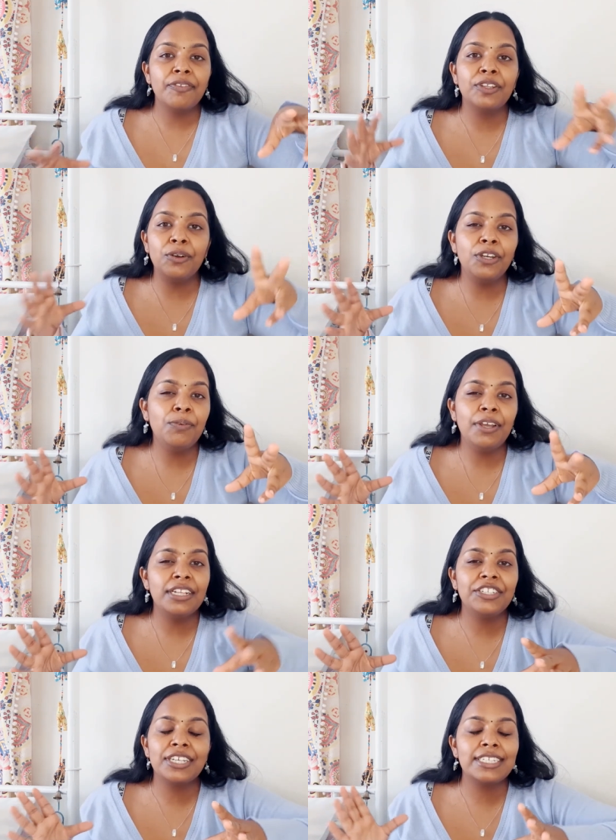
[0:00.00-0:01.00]
And the only way
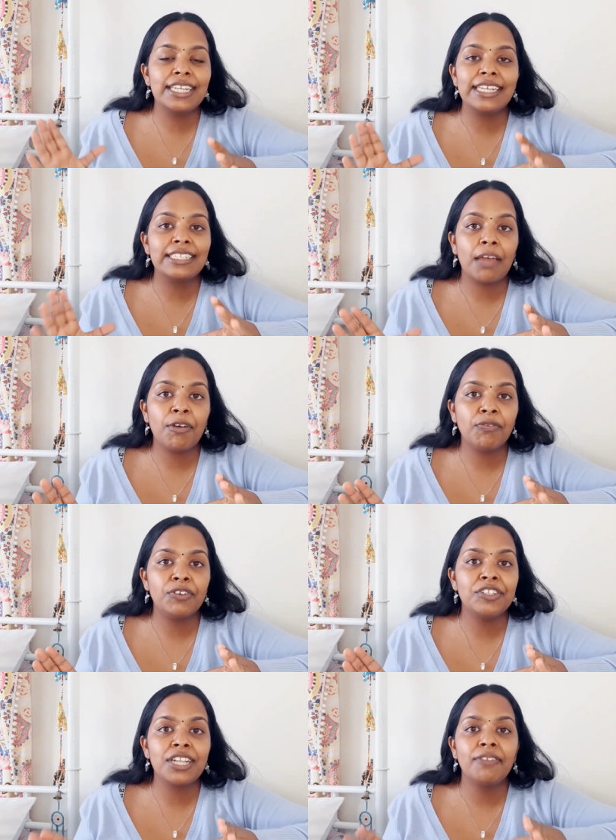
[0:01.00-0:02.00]
that you can take time out
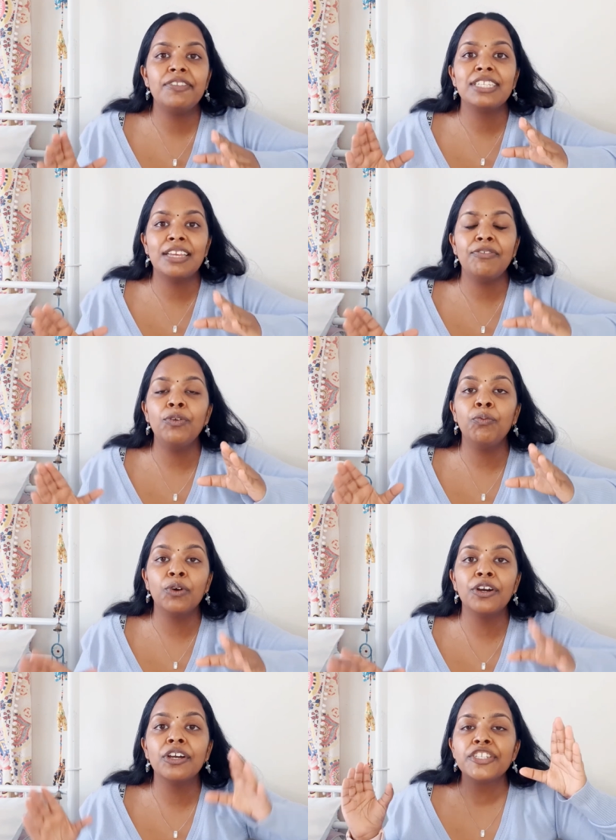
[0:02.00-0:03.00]
for yourself is if you
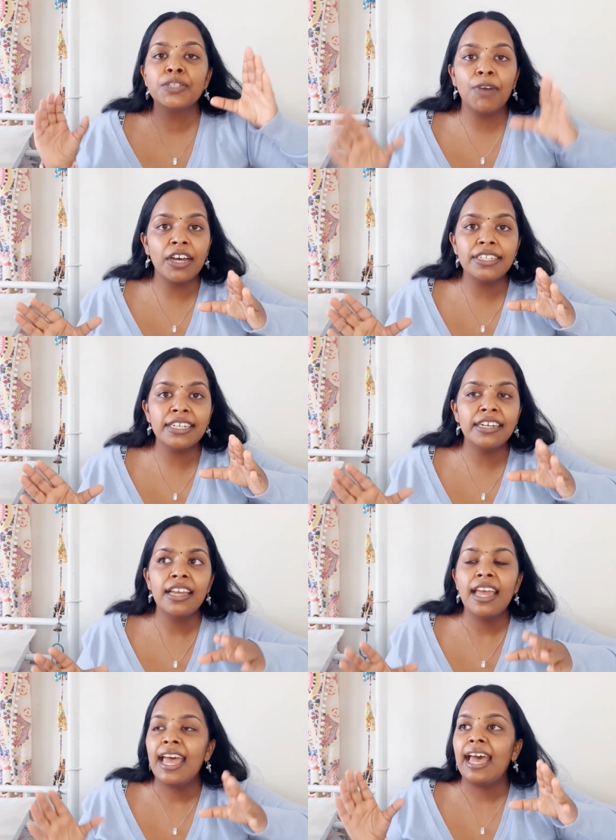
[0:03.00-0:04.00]
work smarter
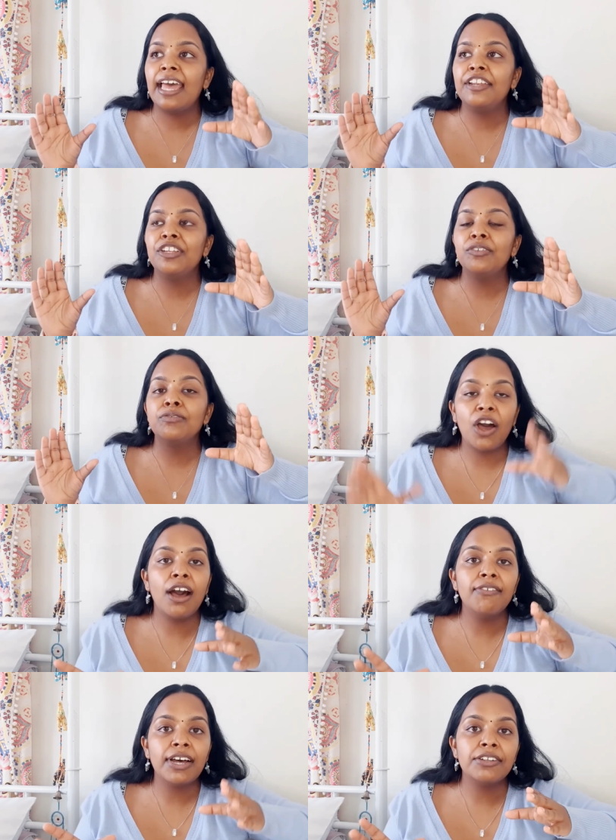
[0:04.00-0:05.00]
and you
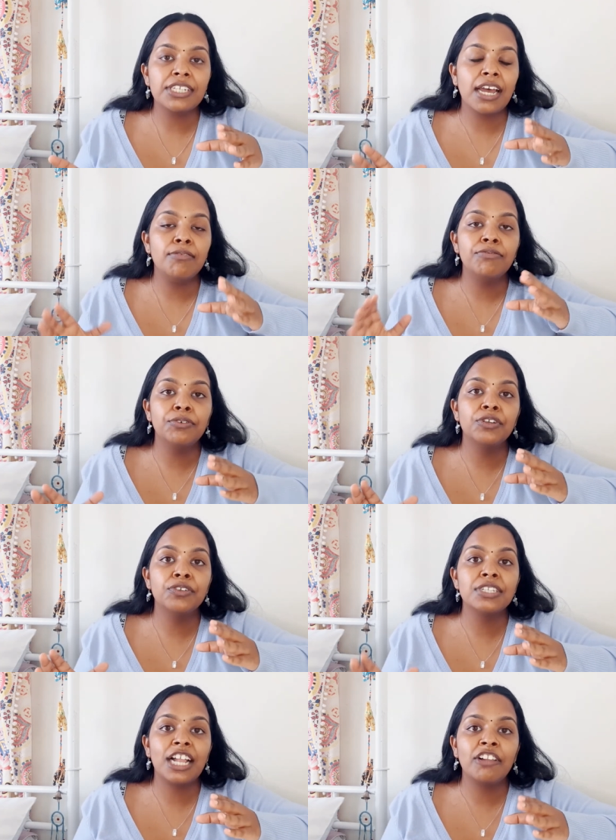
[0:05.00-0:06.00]
carve out time for
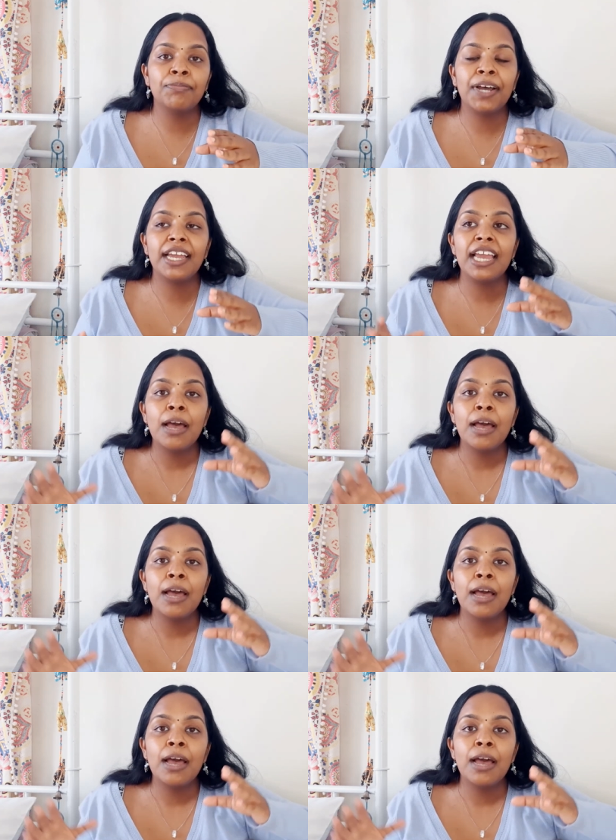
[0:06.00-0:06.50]
yourself by